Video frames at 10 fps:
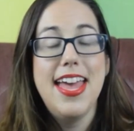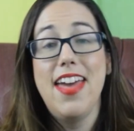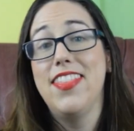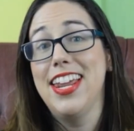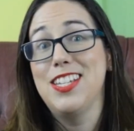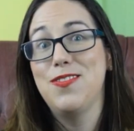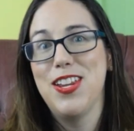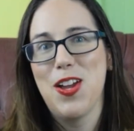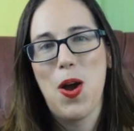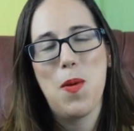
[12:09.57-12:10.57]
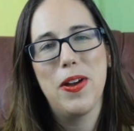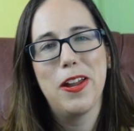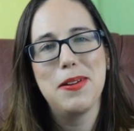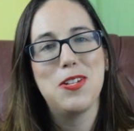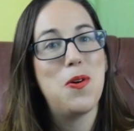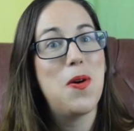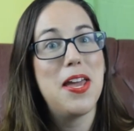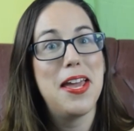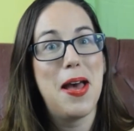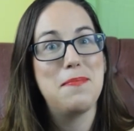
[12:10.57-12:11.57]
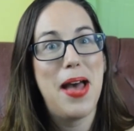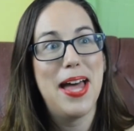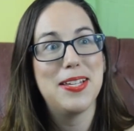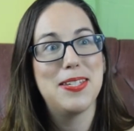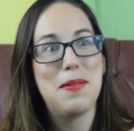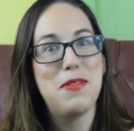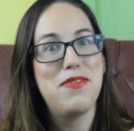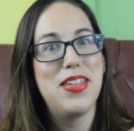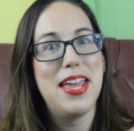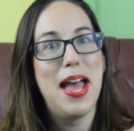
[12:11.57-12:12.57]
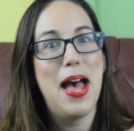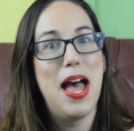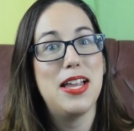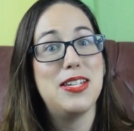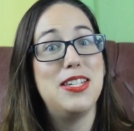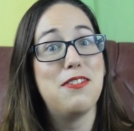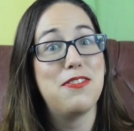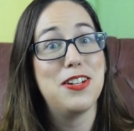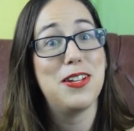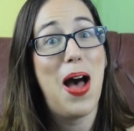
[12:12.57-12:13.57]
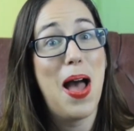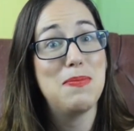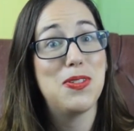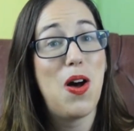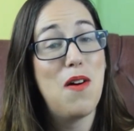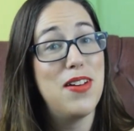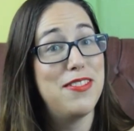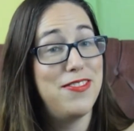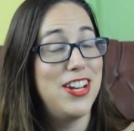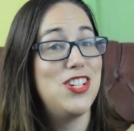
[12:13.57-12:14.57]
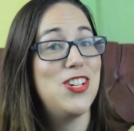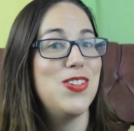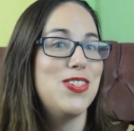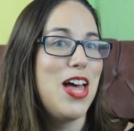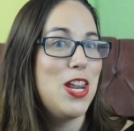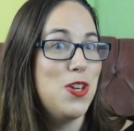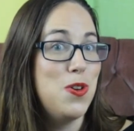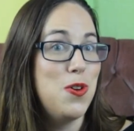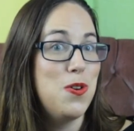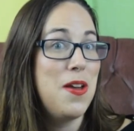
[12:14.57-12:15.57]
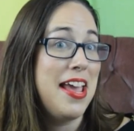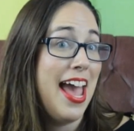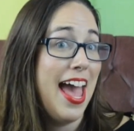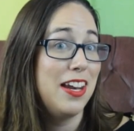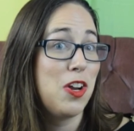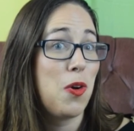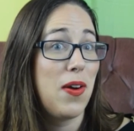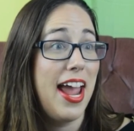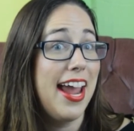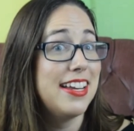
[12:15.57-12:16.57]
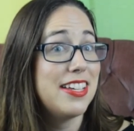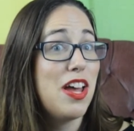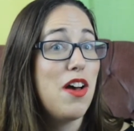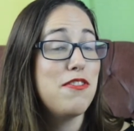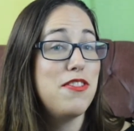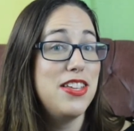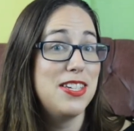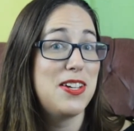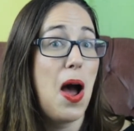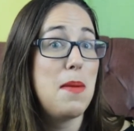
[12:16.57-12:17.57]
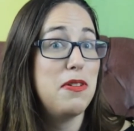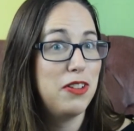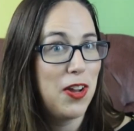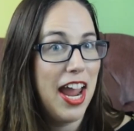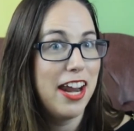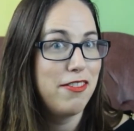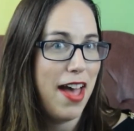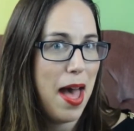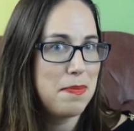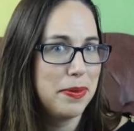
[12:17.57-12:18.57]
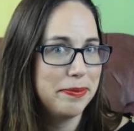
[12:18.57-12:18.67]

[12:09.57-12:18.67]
In the next video, we're going to be talking about some of the different types of adventures that you can create for this type of locative app.